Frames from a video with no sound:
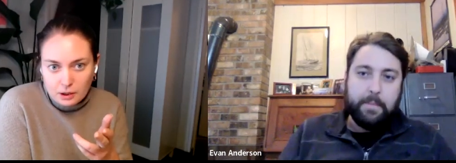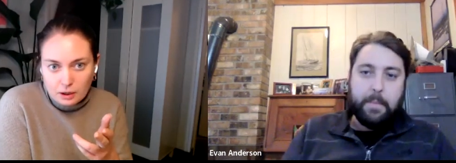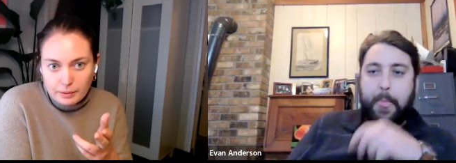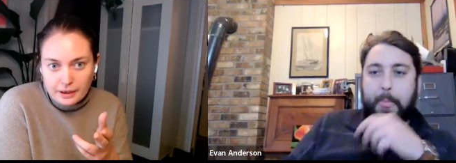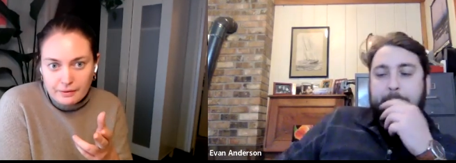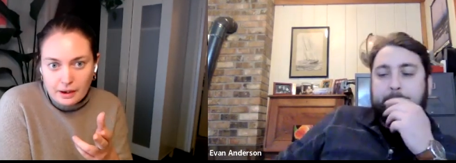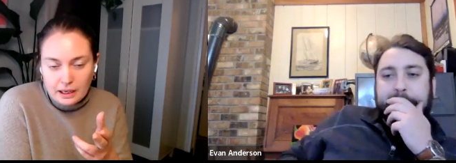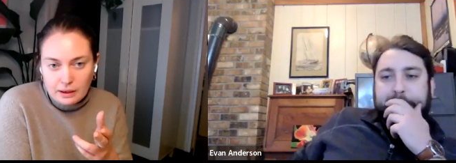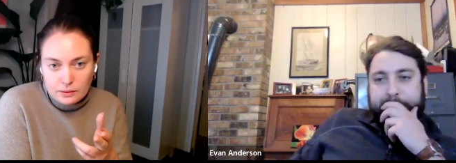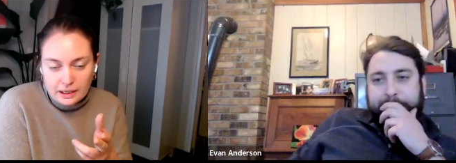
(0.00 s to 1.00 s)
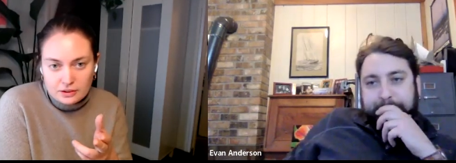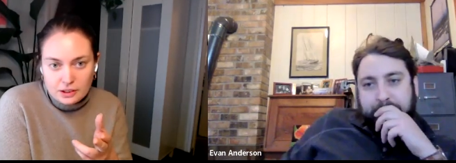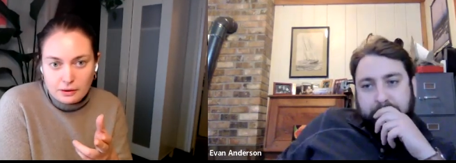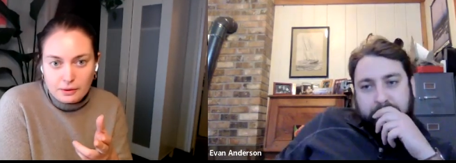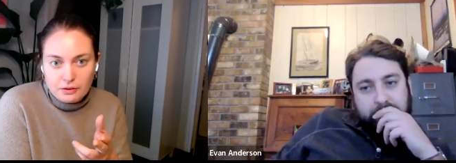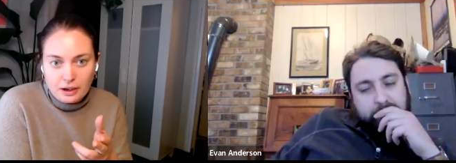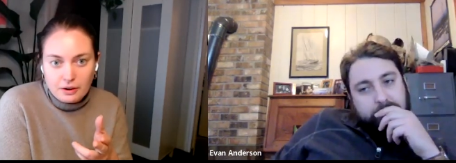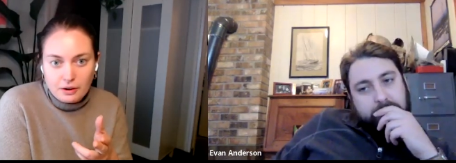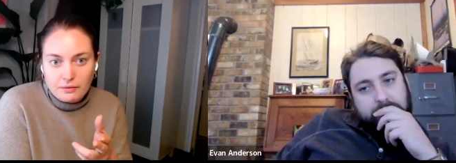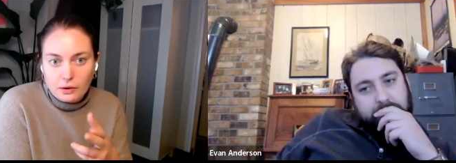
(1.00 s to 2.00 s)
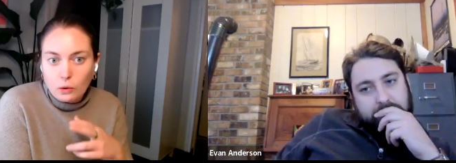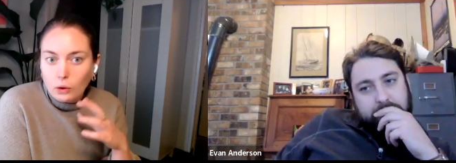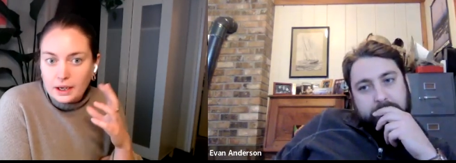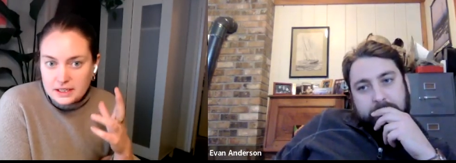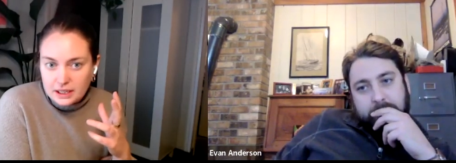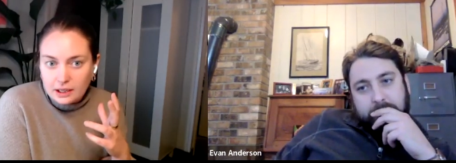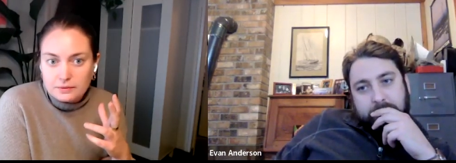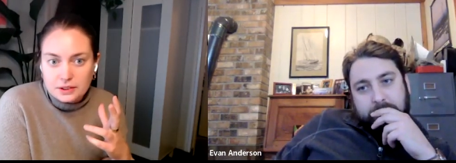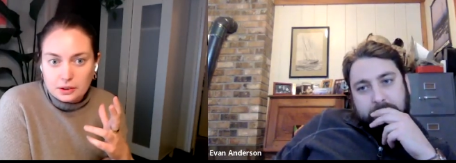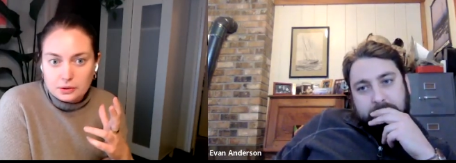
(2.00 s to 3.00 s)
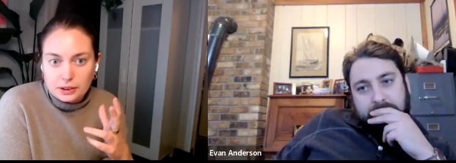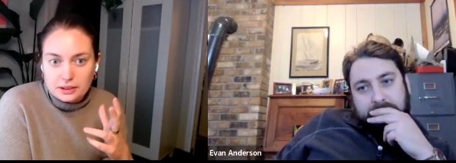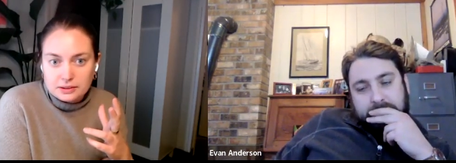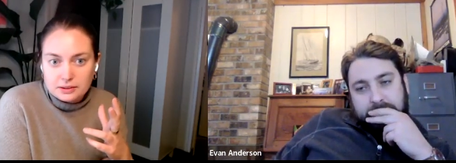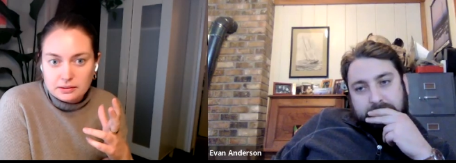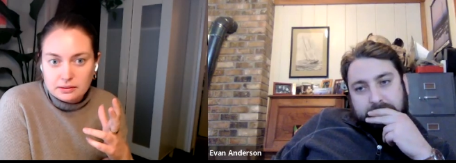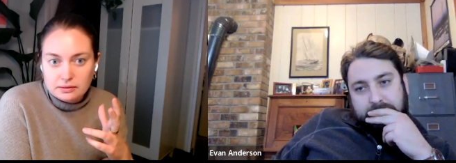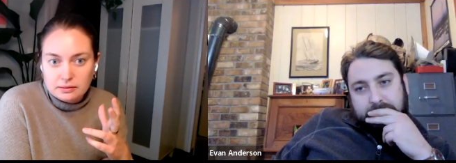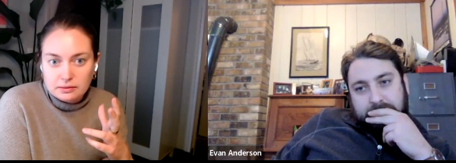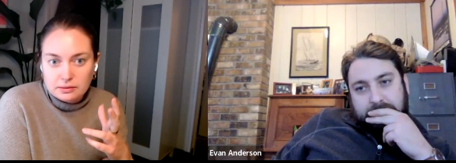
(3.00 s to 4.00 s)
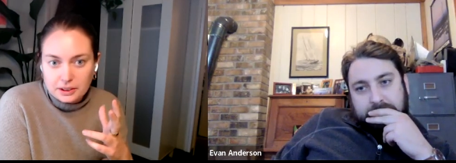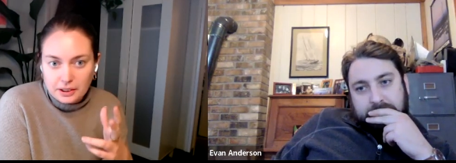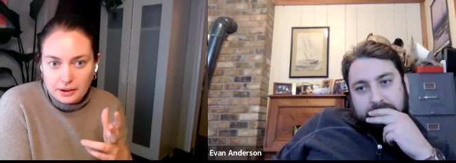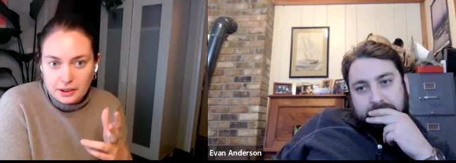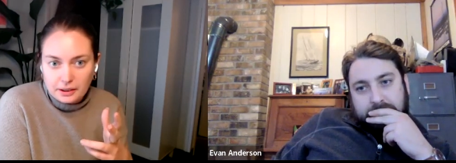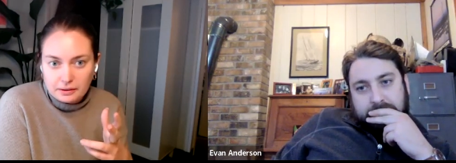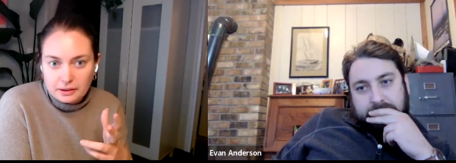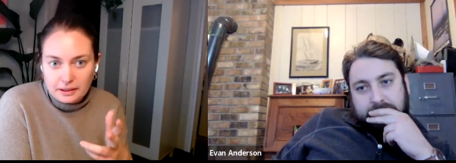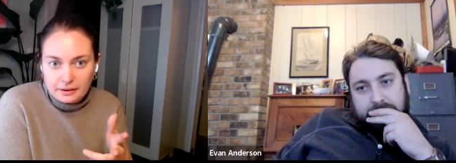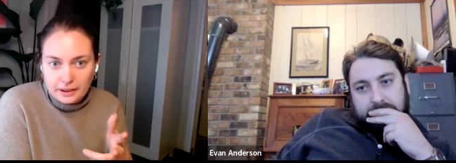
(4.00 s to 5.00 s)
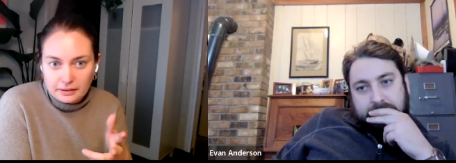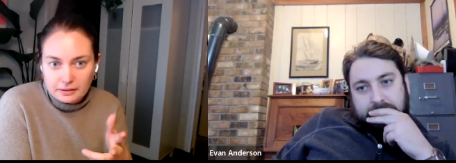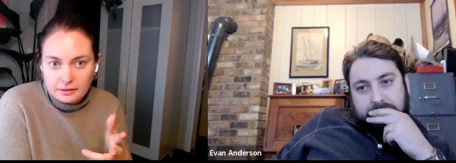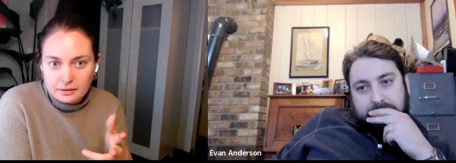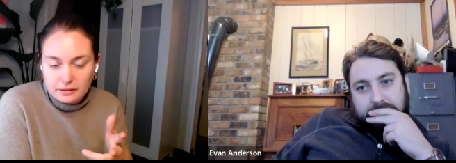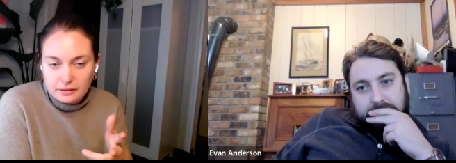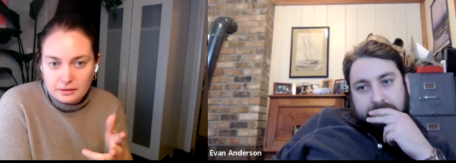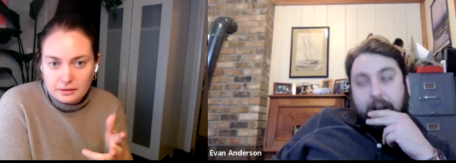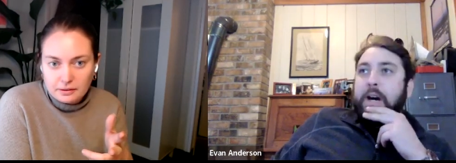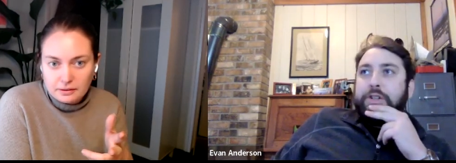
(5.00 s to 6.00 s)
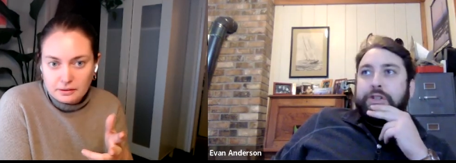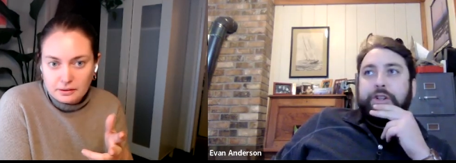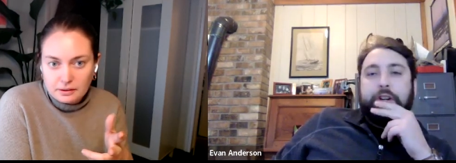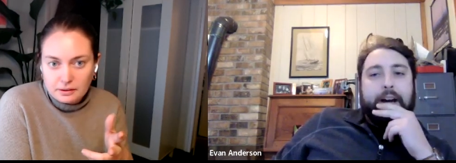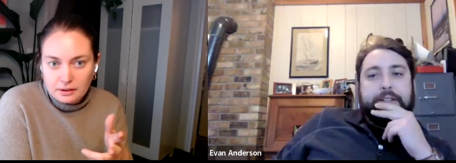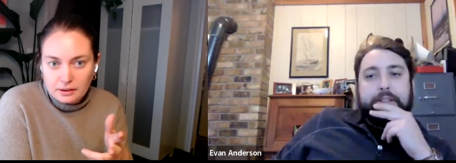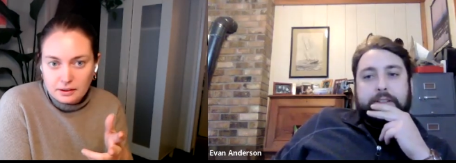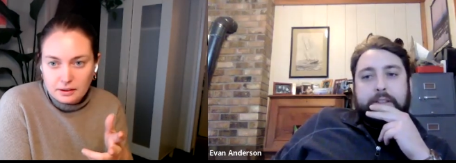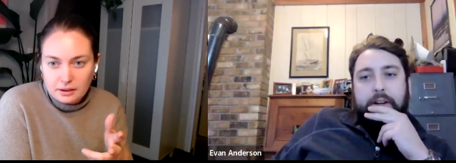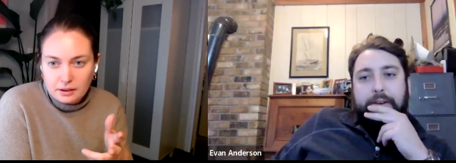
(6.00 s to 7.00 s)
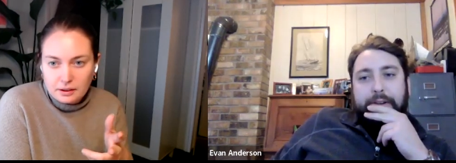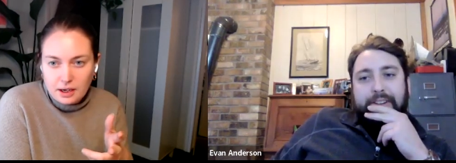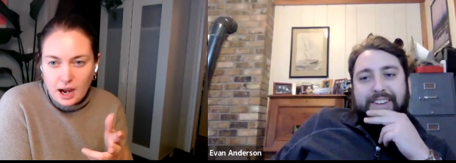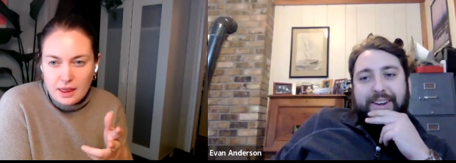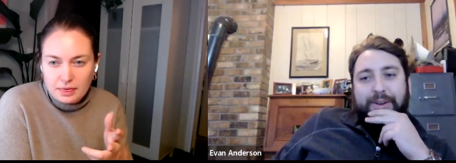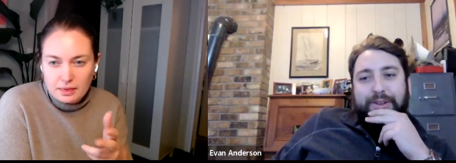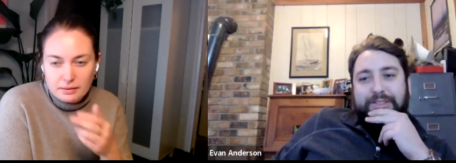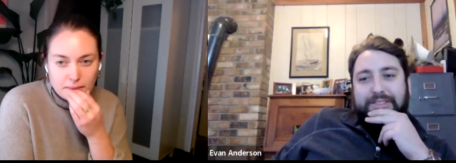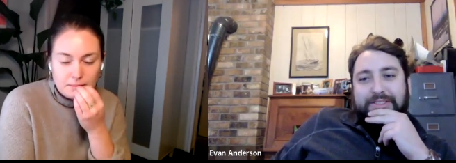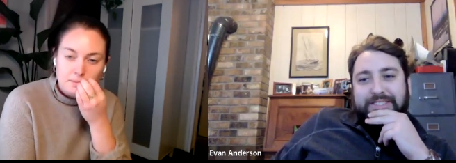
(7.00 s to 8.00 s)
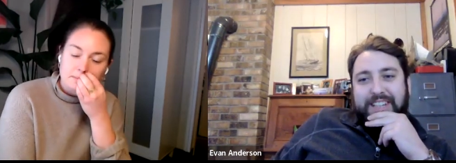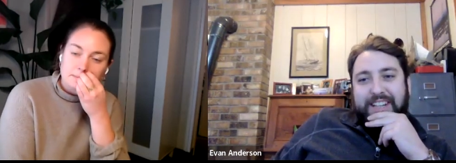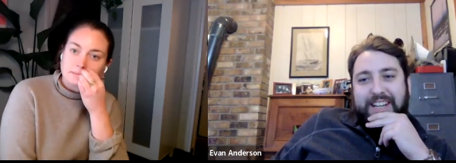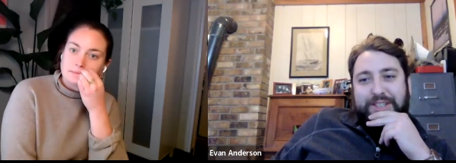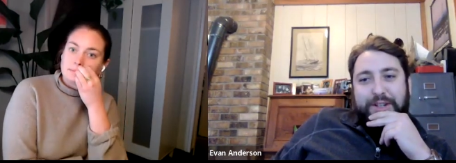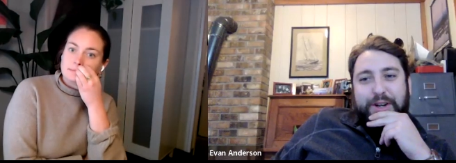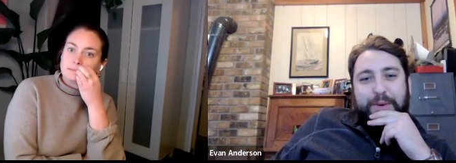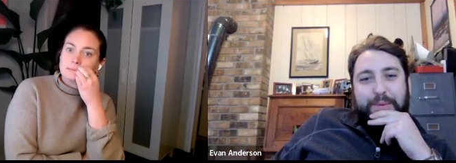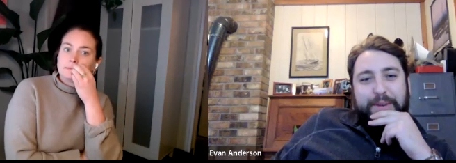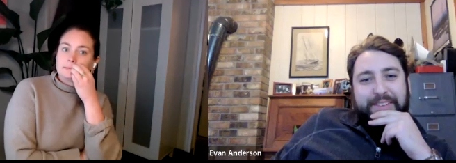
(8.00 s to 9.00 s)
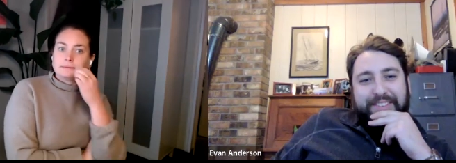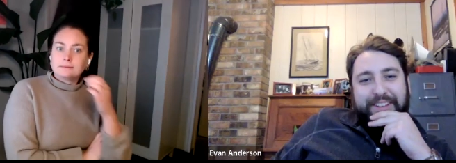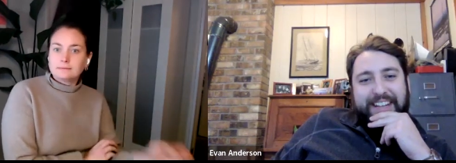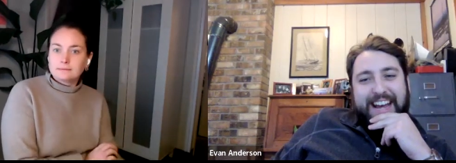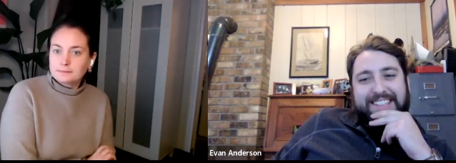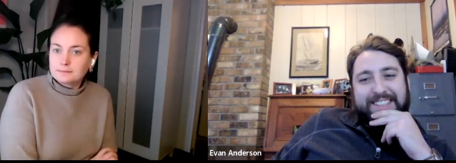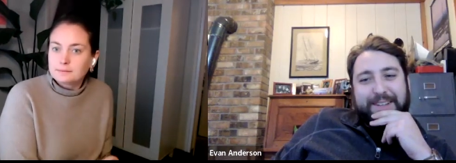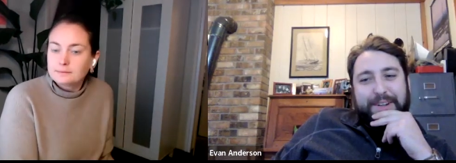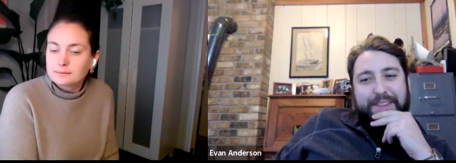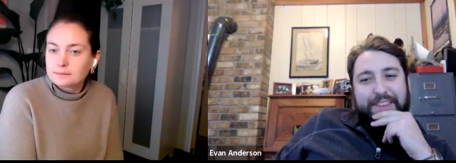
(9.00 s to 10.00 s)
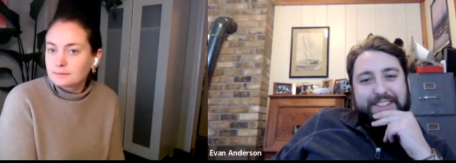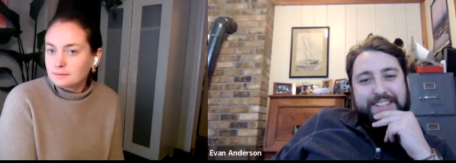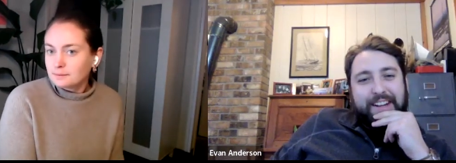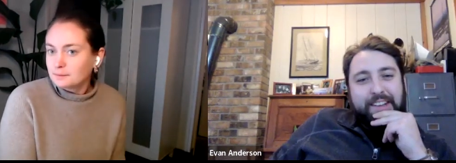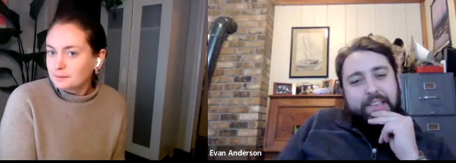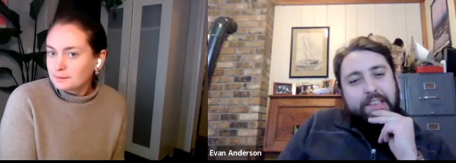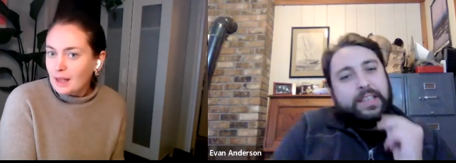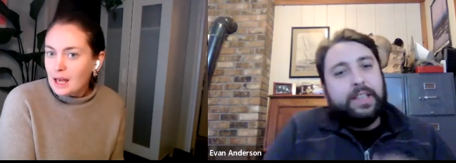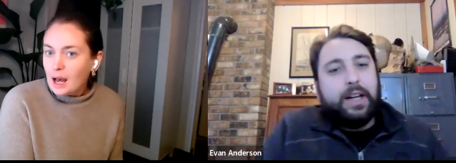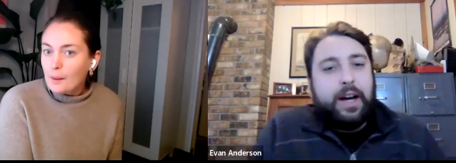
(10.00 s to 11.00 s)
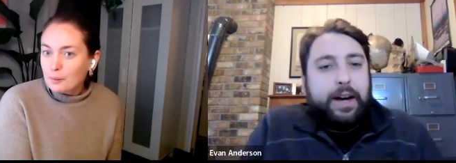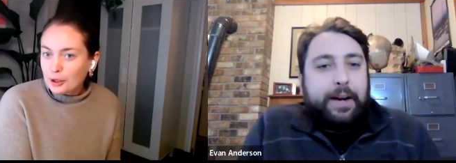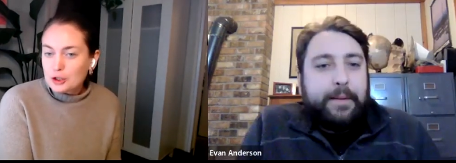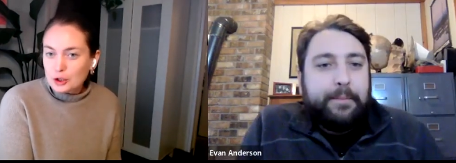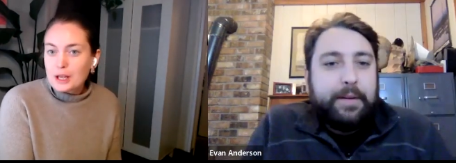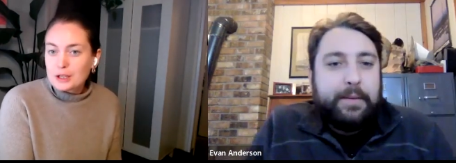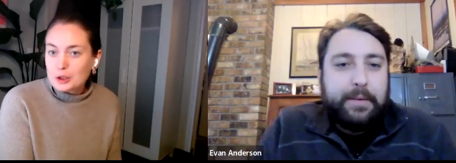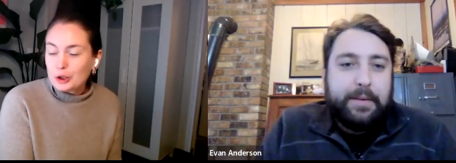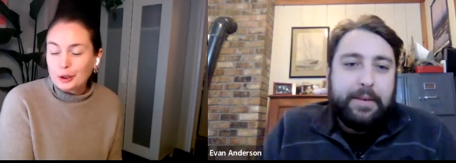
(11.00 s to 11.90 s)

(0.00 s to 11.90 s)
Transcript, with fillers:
Speaker 1: wrong, but he was actually the originator of the whole idea of zero trust security. Is that correct?
Speaker 2: I'm not sure, actually. So I won't say yes or no, but we can ask him on Thursday.
Speaker 1: I'm sure that's